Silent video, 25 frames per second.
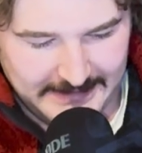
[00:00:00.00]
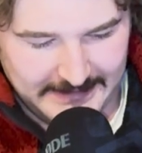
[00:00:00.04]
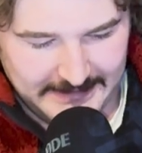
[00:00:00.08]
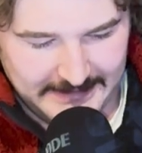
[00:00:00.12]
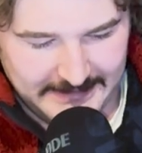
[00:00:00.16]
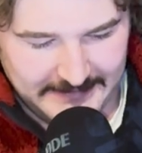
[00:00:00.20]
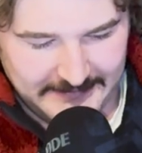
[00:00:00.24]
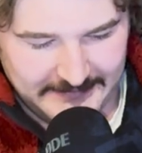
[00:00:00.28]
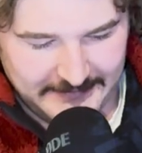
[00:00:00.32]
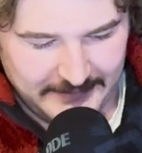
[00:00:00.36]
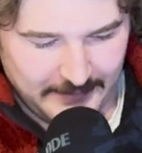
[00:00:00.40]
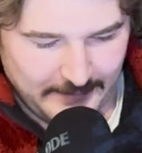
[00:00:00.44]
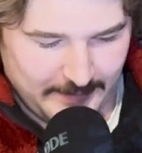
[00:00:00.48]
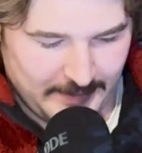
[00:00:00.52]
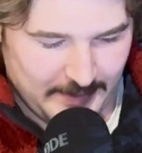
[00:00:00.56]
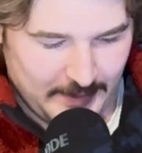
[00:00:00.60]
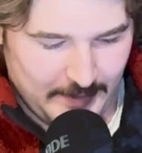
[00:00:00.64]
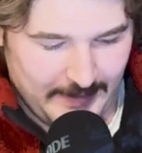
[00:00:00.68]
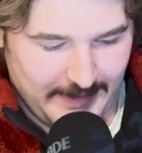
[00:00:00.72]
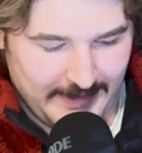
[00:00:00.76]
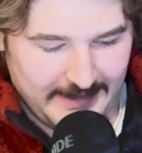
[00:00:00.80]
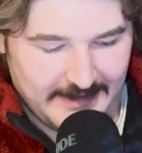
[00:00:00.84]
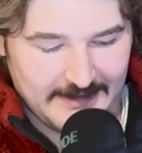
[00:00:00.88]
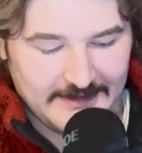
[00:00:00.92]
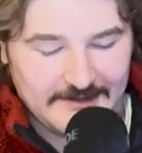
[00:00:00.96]
super
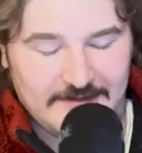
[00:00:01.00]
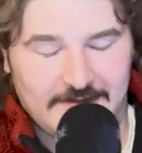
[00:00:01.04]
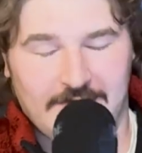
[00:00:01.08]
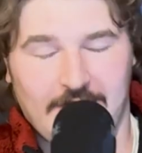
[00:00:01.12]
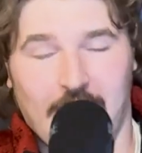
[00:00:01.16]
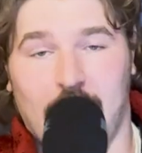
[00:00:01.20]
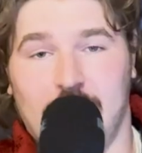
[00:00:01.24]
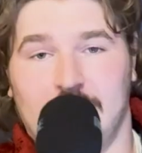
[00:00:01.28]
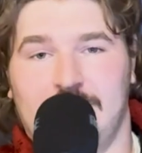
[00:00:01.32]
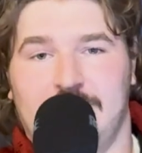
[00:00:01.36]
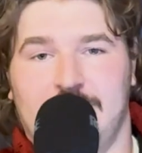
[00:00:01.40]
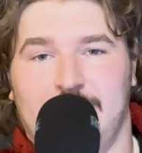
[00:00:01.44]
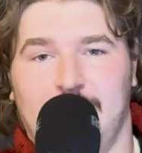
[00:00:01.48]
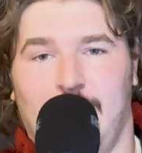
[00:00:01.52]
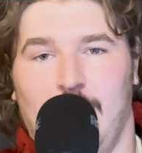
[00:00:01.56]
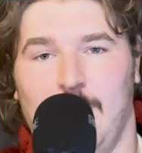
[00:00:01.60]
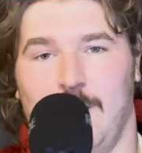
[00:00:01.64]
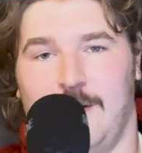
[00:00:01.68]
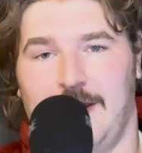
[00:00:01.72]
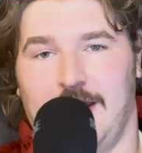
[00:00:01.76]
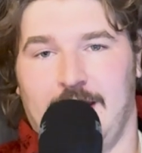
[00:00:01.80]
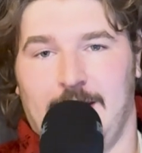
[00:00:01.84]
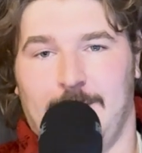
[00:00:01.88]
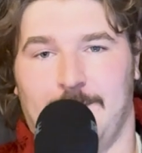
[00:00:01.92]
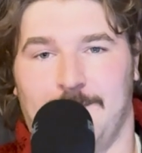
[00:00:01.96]
quick. Start
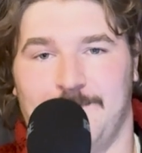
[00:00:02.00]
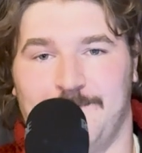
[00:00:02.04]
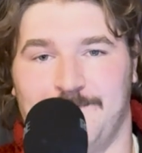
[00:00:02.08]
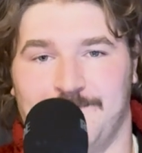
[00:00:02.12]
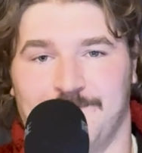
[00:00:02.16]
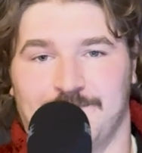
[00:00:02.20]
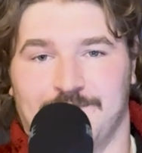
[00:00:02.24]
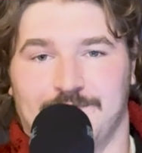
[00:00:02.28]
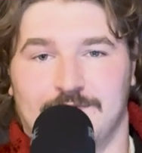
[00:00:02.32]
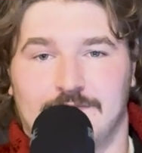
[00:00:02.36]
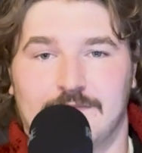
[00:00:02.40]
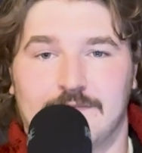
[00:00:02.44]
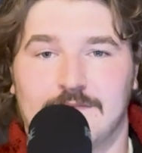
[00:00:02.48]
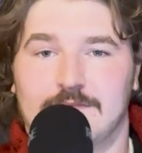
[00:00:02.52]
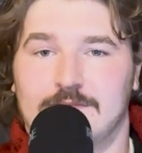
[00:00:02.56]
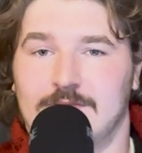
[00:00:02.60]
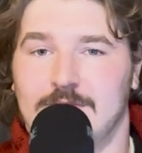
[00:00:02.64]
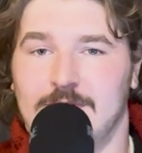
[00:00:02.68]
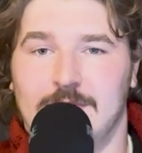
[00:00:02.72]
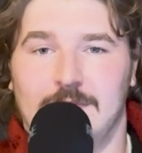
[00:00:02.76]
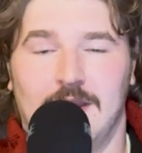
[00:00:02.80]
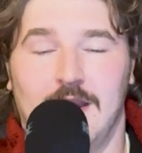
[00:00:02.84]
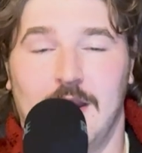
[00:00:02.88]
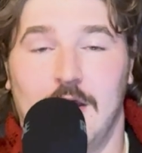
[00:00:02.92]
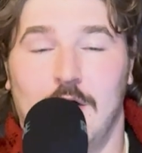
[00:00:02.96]
smoking
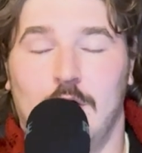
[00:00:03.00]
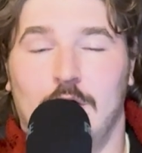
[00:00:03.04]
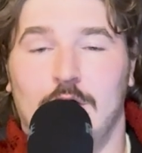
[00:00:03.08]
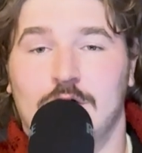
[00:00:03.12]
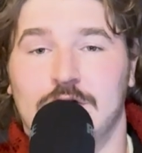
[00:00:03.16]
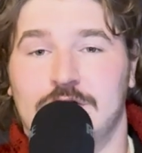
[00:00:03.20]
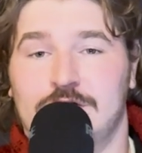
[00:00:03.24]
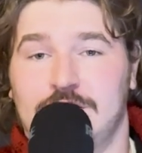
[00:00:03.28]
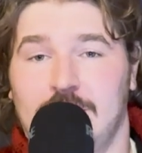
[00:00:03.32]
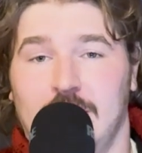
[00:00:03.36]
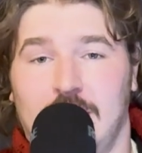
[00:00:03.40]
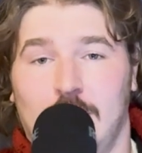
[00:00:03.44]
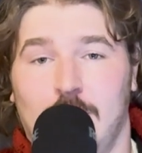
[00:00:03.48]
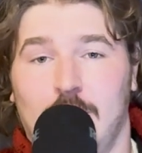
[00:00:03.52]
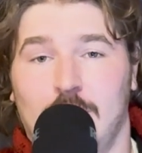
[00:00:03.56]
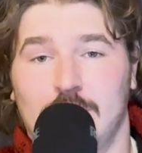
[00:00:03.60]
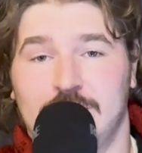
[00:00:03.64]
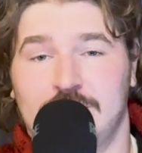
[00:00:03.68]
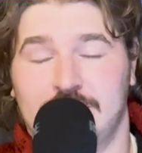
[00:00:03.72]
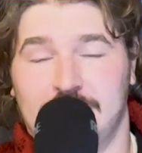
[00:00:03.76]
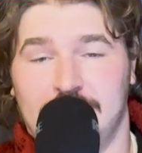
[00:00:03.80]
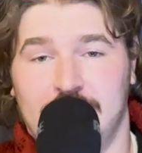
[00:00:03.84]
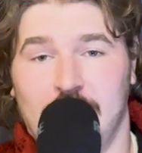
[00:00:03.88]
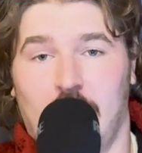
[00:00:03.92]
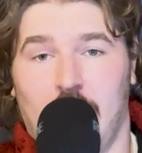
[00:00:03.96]
or
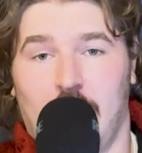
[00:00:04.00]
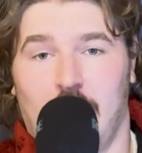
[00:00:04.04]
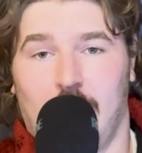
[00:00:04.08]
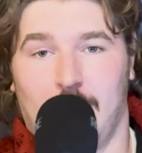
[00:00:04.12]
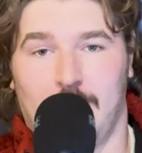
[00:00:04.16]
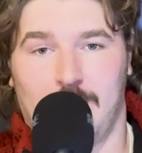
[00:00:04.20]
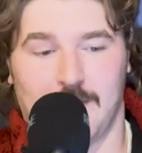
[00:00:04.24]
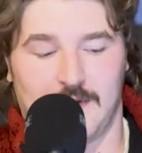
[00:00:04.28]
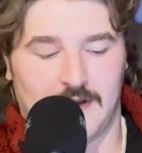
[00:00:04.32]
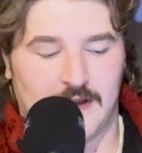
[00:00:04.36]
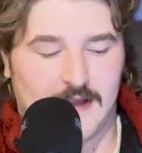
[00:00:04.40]
stop.